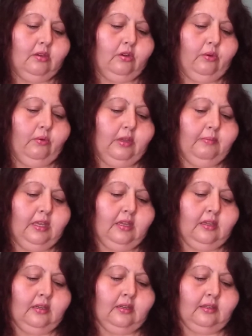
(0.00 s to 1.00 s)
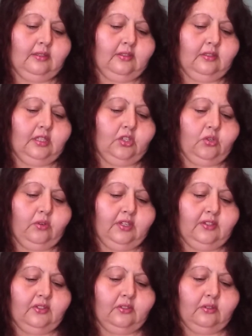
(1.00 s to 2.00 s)
Caribbean
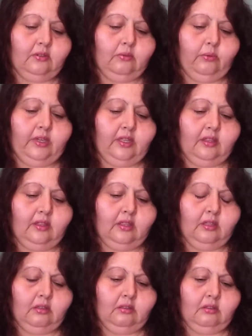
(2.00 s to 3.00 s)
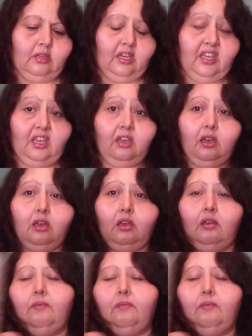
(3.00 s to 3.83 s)
citrus with a kick.